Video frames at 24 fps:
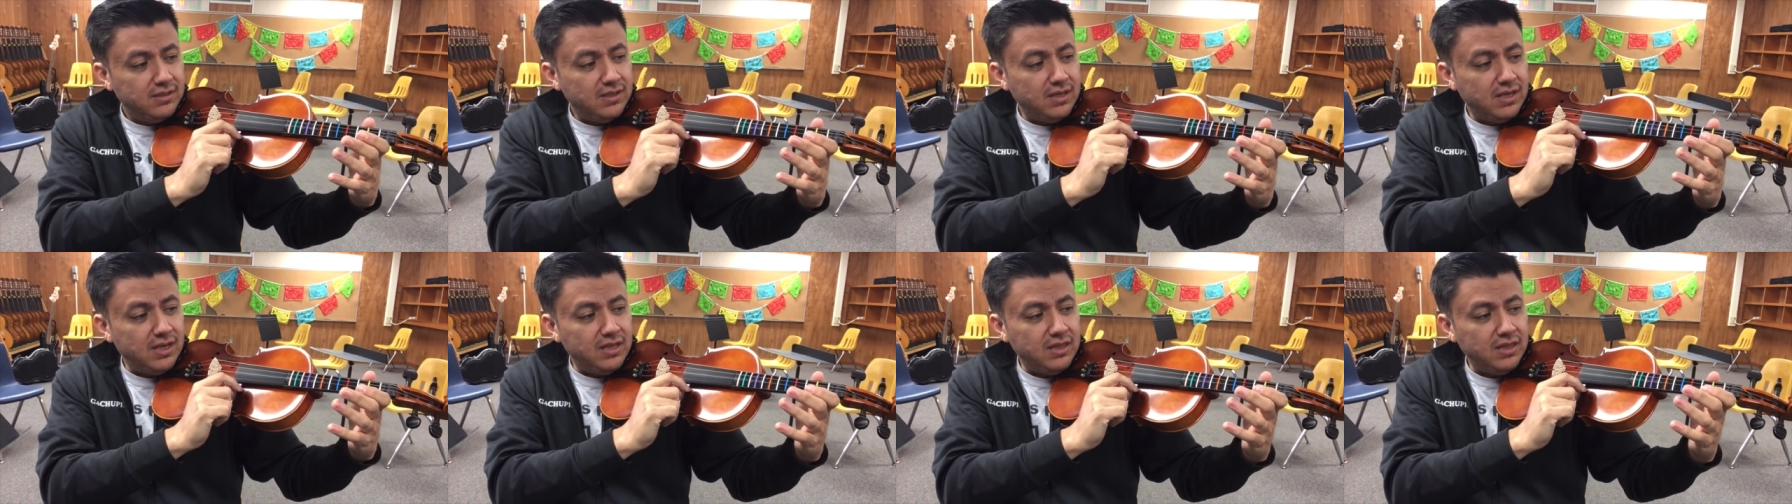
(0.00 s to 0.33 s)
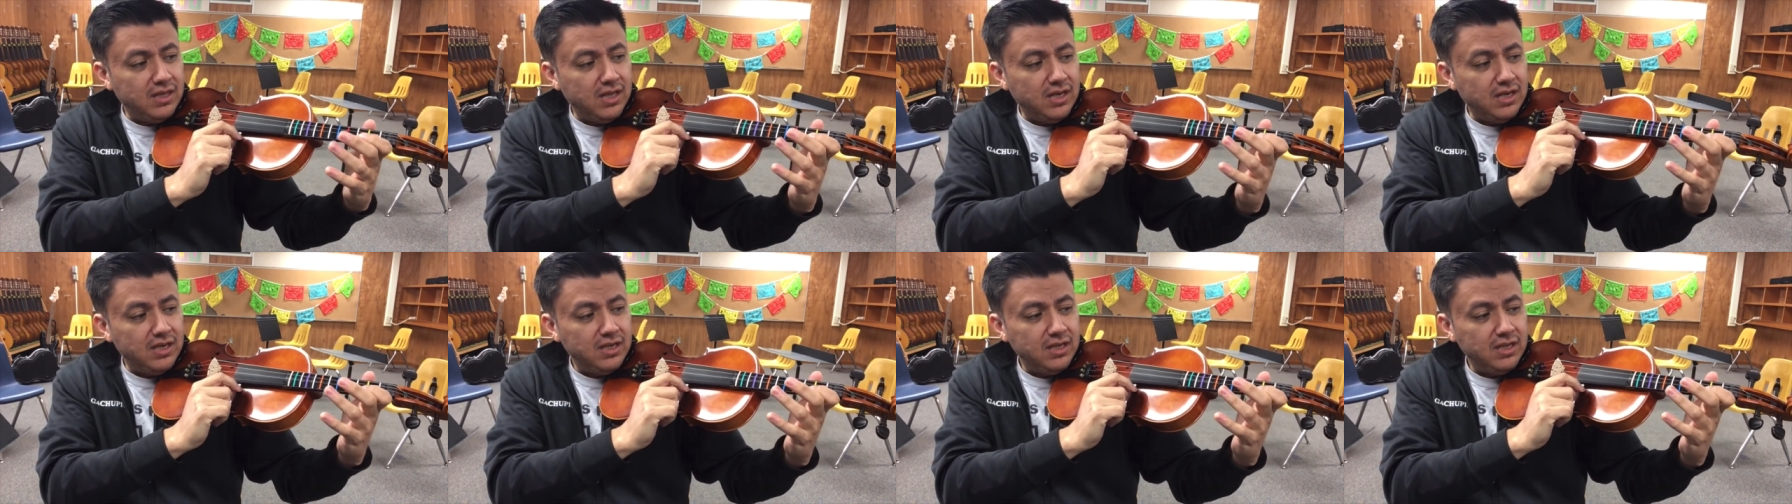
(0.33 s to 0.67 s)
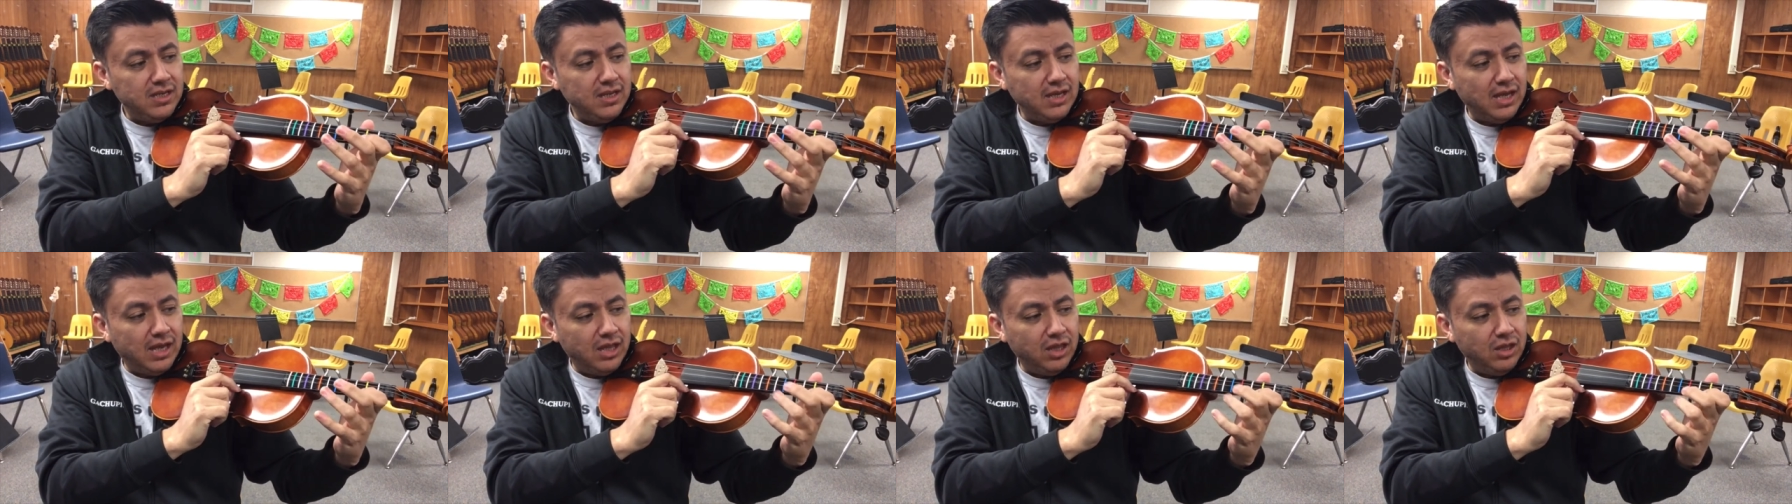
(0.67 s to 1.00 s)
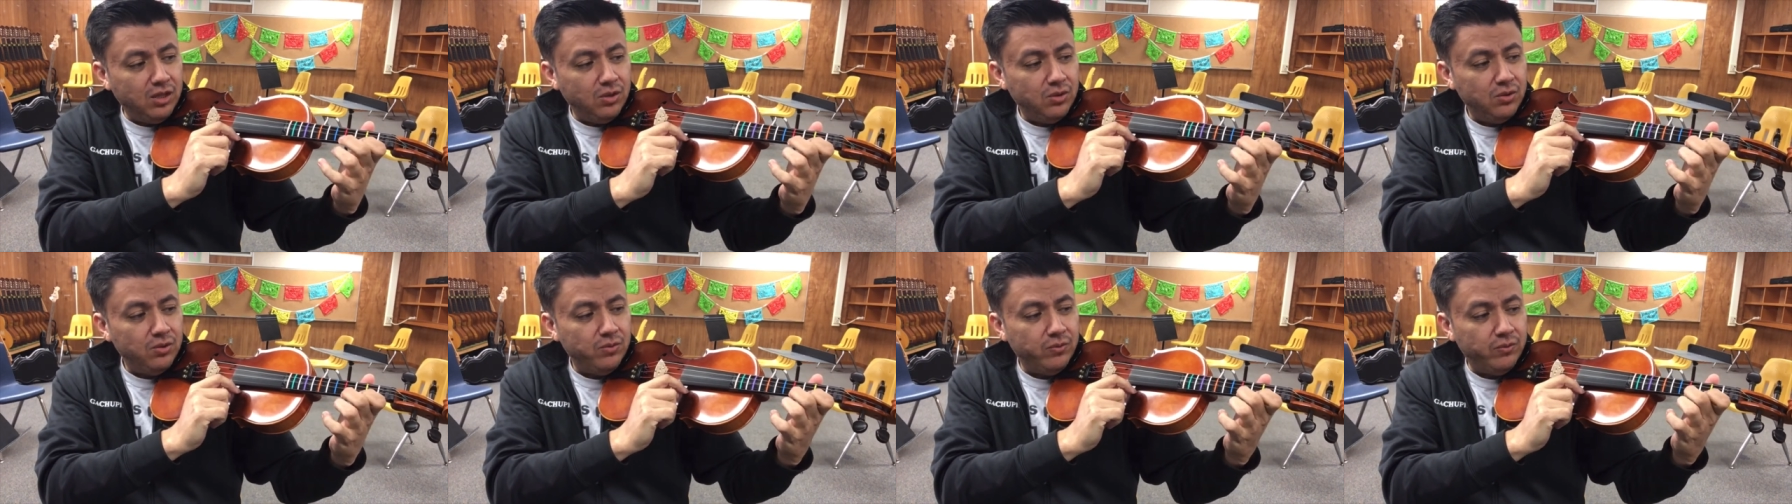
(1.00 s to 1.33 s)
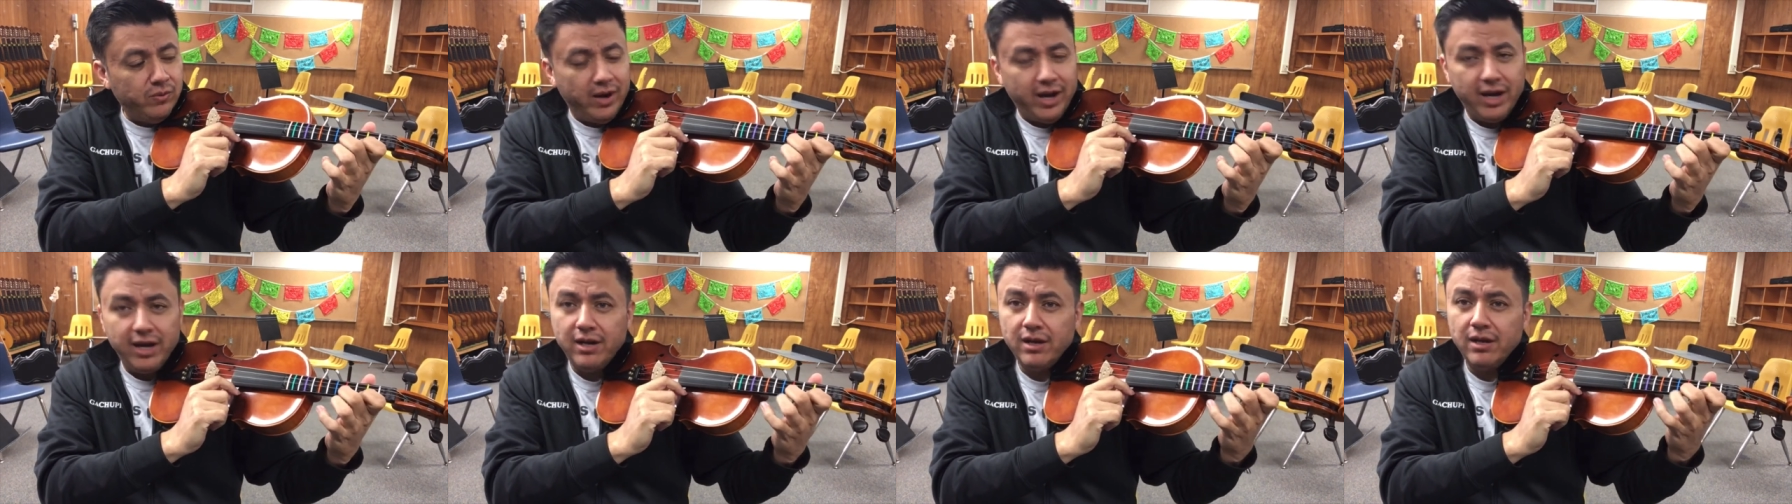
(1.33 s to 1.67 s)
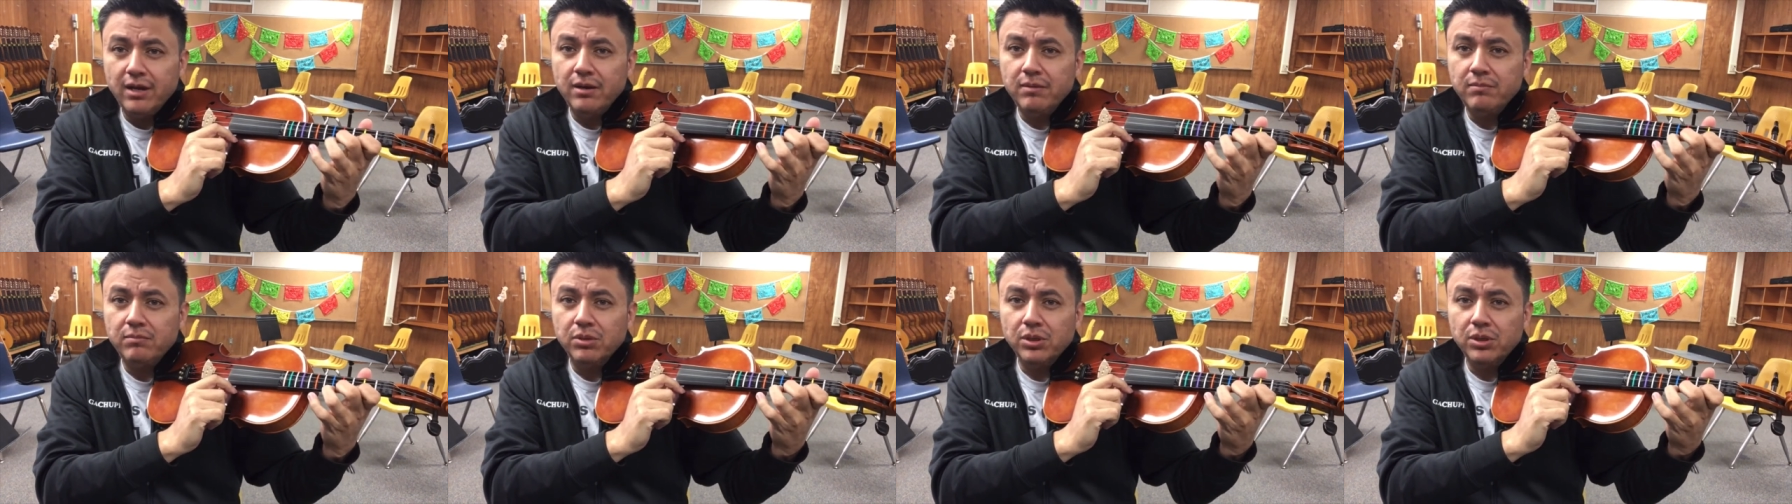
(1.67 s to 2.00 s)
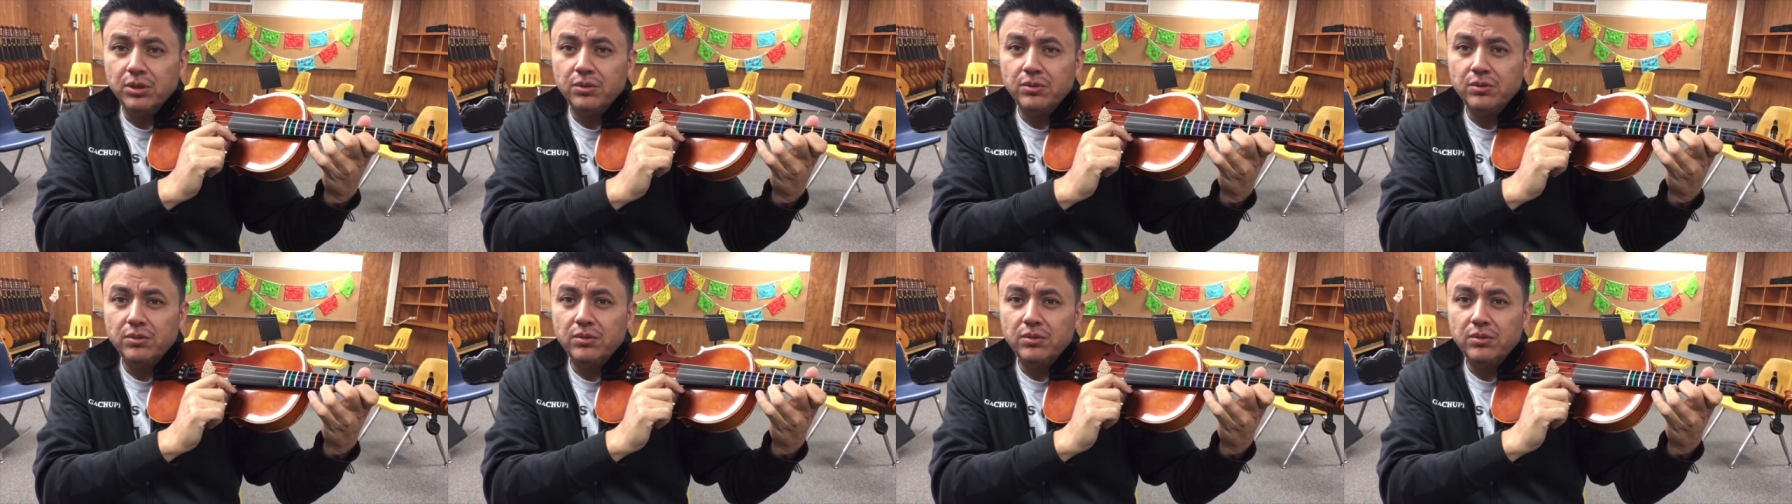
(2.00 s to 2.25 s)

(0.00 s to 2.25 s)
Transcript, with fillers: and then yellow, red, blue.